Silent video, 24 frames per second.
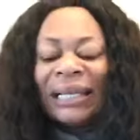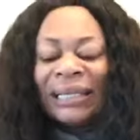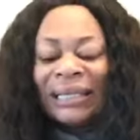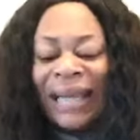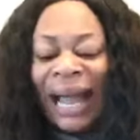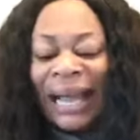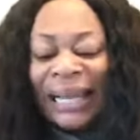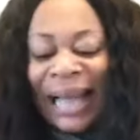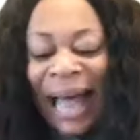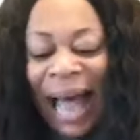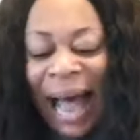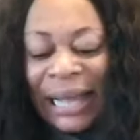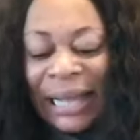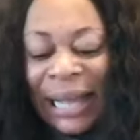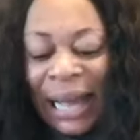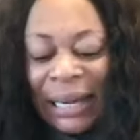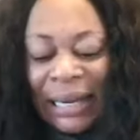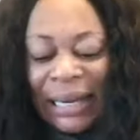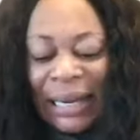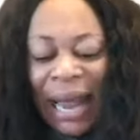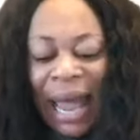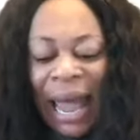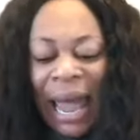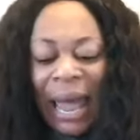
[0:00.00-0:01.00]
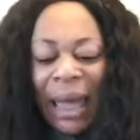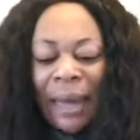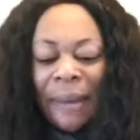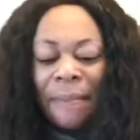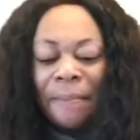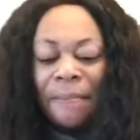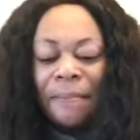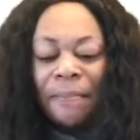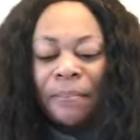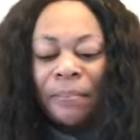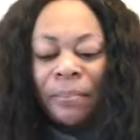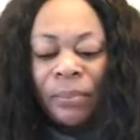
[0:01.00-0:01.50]
that at the
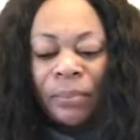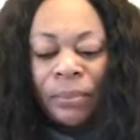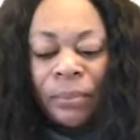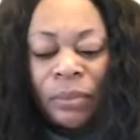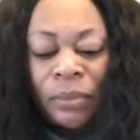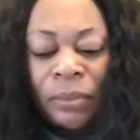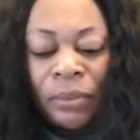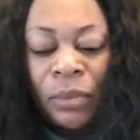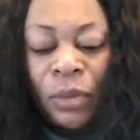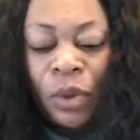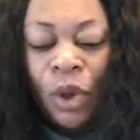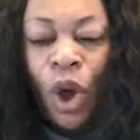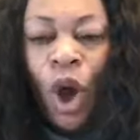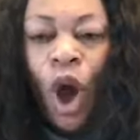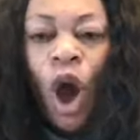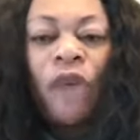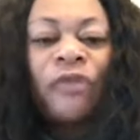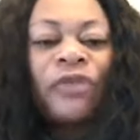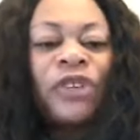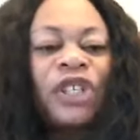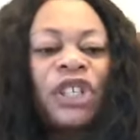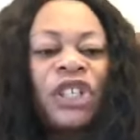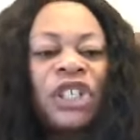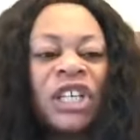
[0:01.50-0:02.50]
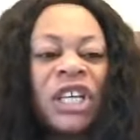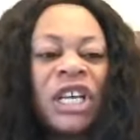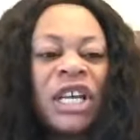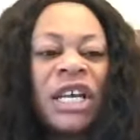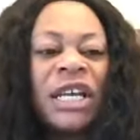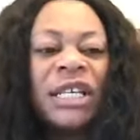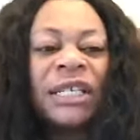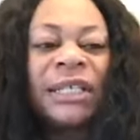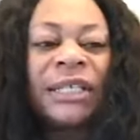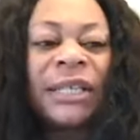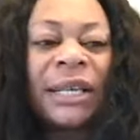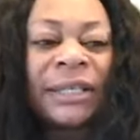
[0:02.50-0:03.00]
name of
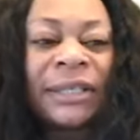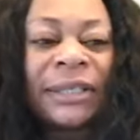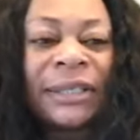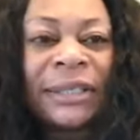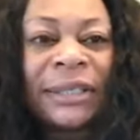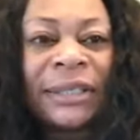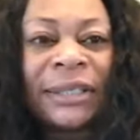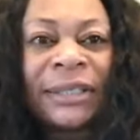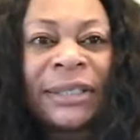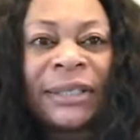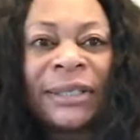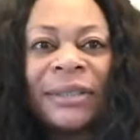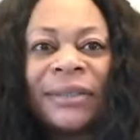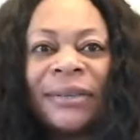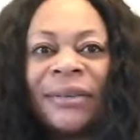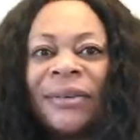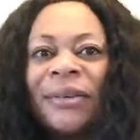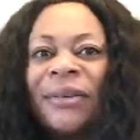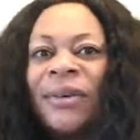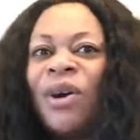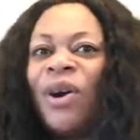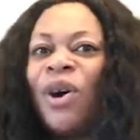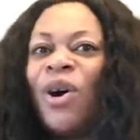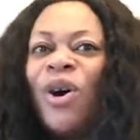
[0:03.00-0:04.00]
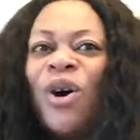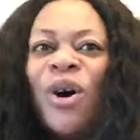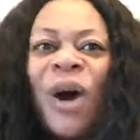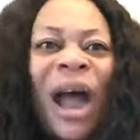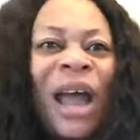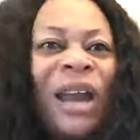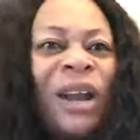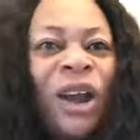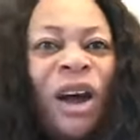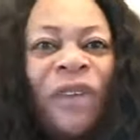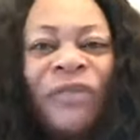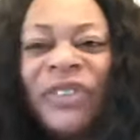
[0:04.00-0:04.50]
Jesus. Oh,
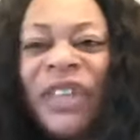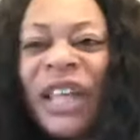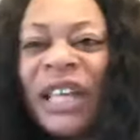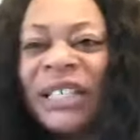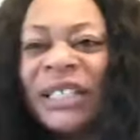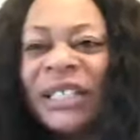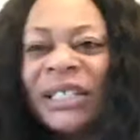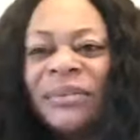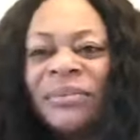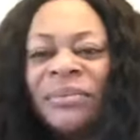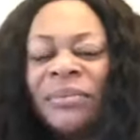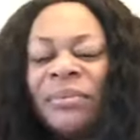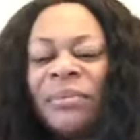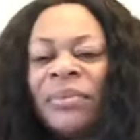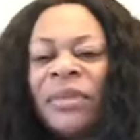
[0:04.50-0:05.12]
I love this.